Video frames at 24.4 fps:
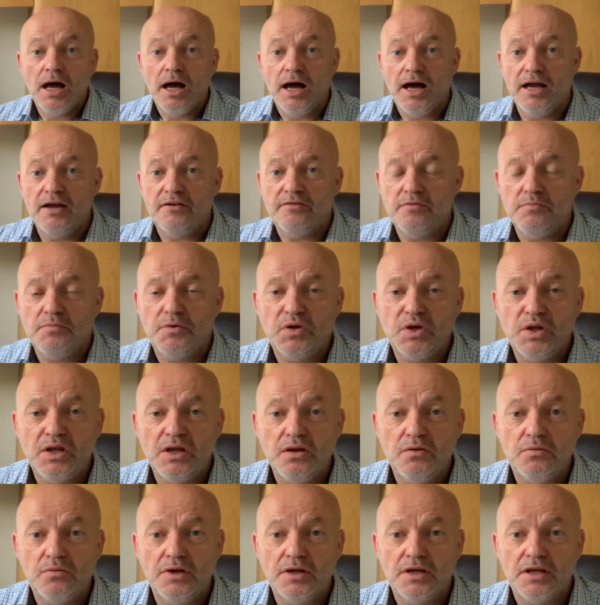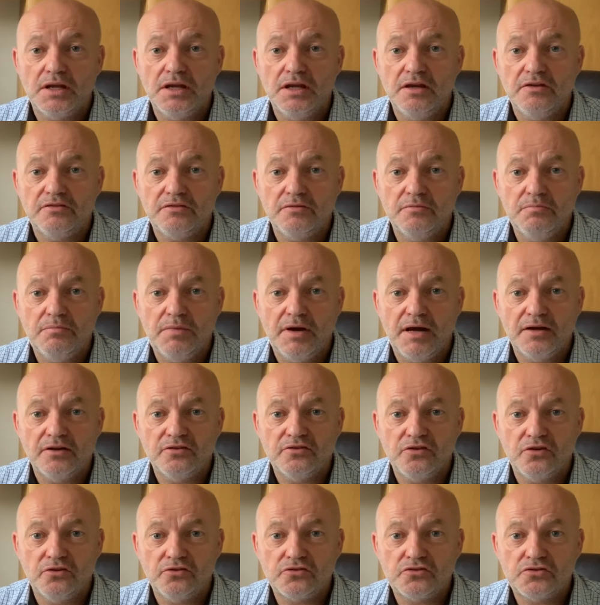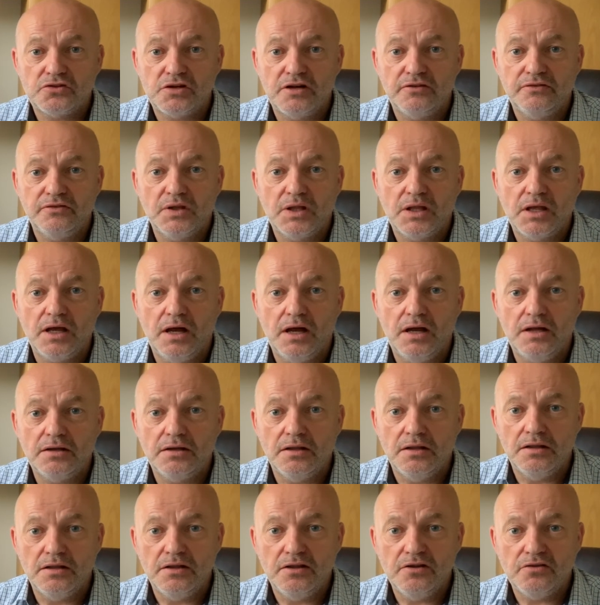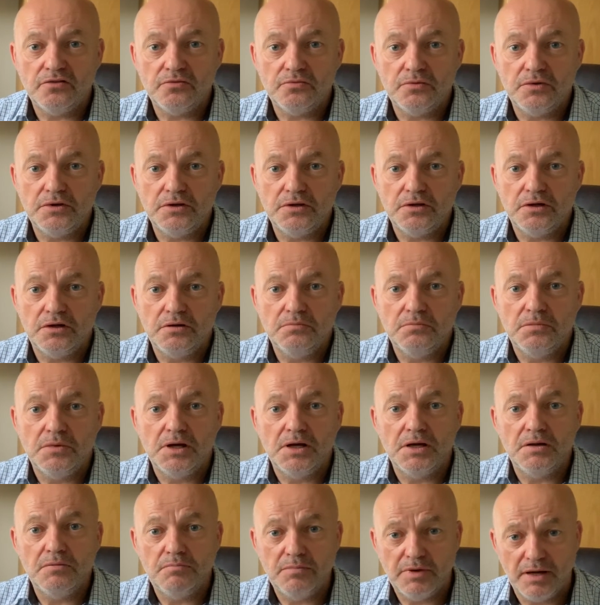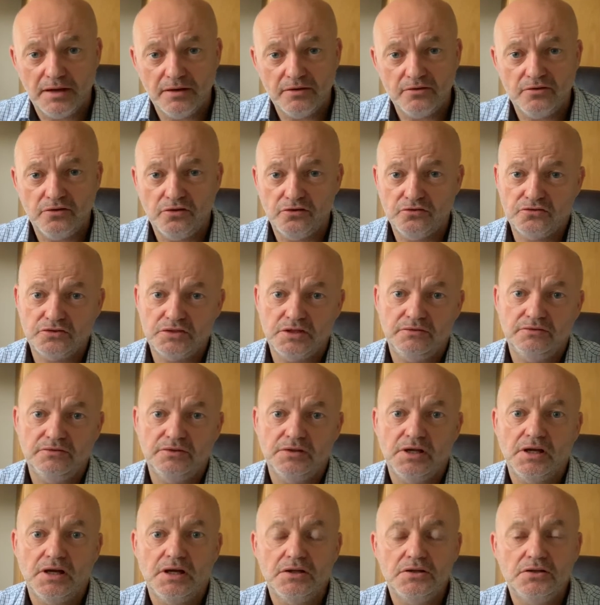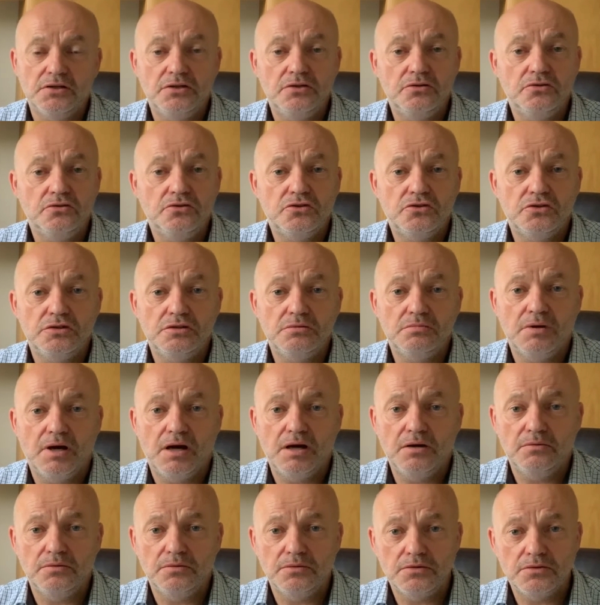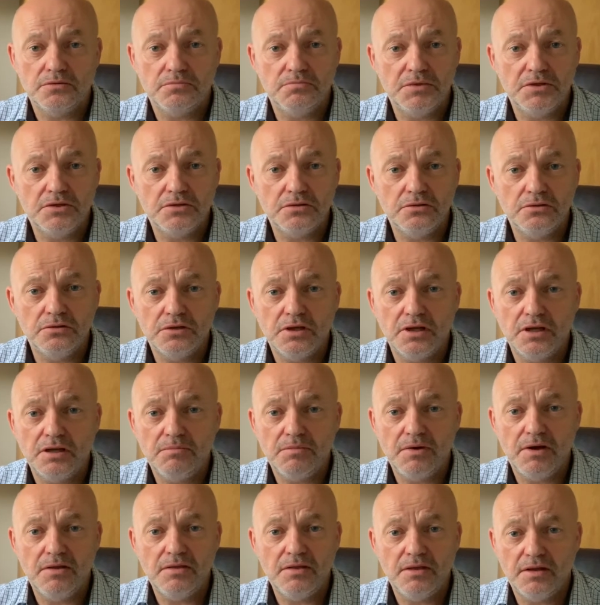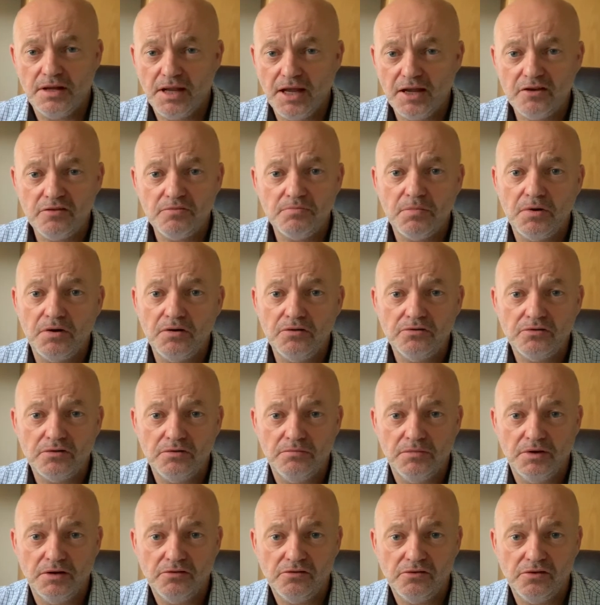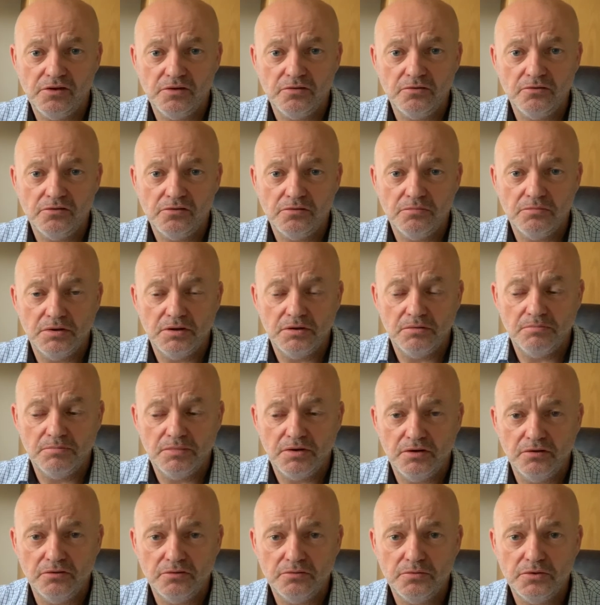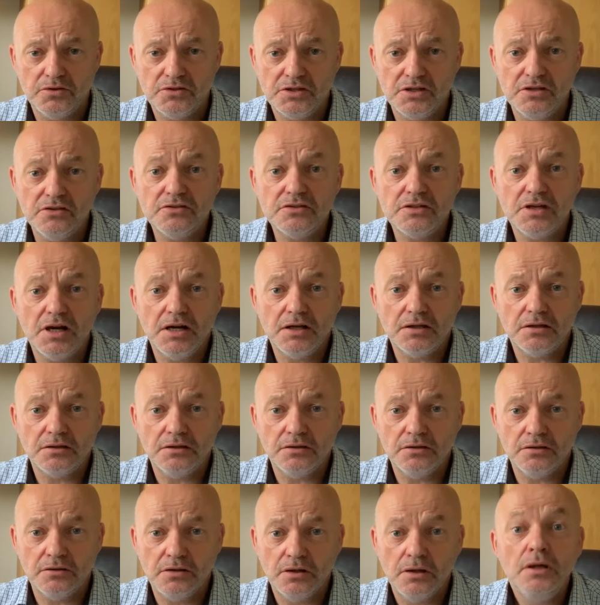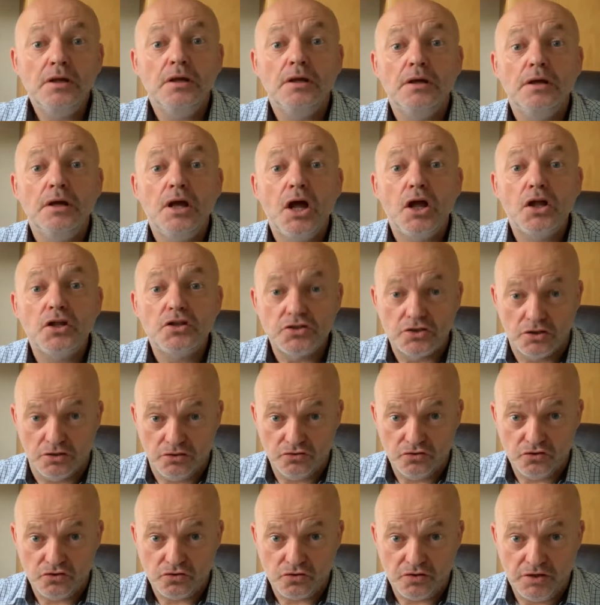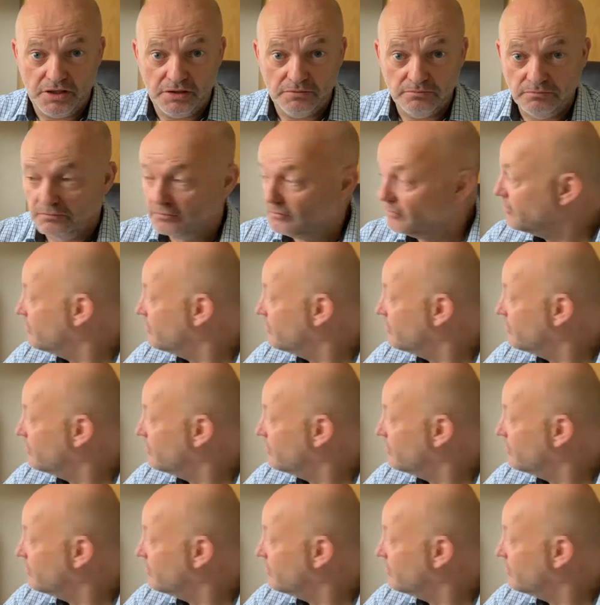Hi everybody, Rick here from Paxos Travel Guide, and this week on my Paxos Travel Guide YouTube I will be talking about the next post in my sequence of blog posts, which is titled Turn Screen.